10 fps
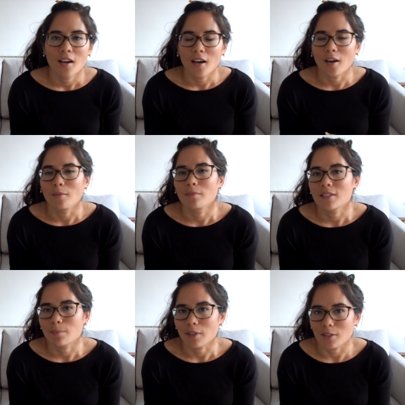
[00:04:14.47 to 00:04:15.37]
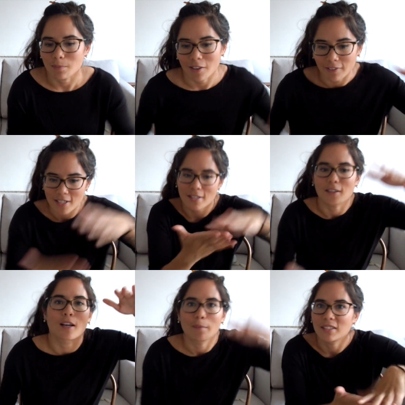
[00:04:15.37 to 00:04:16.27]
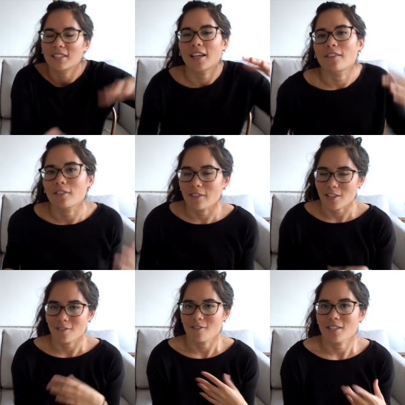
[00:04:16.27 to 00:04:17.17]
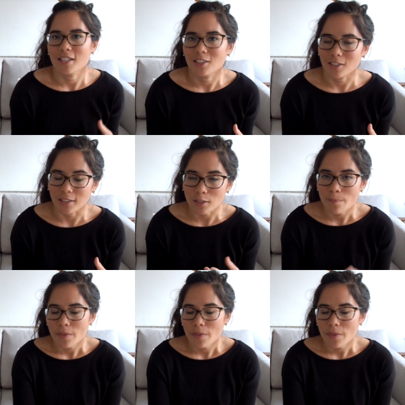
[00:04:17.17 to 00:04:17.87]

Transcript: Um, it's because my rays aren't coming together on the retina as they should.